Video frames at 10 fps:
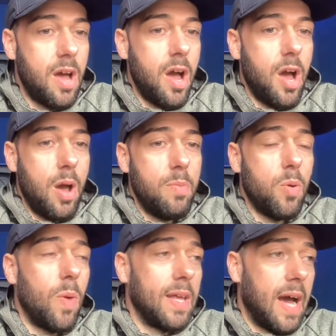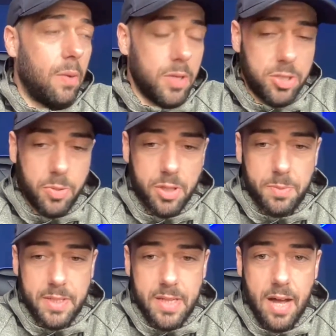the way that I was towards
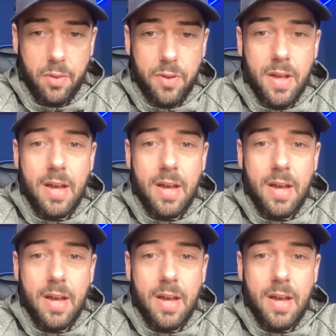myself.